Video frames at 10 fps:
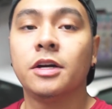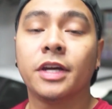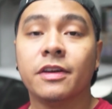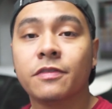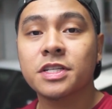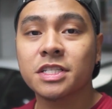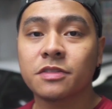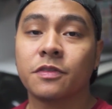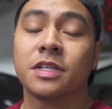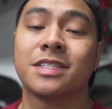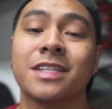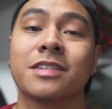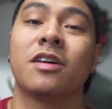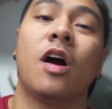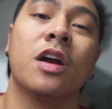Okay, first things first, this
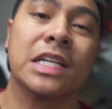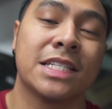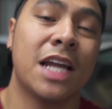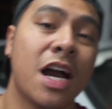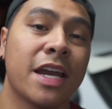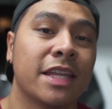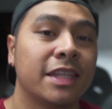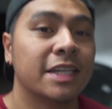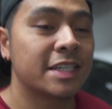car does not get the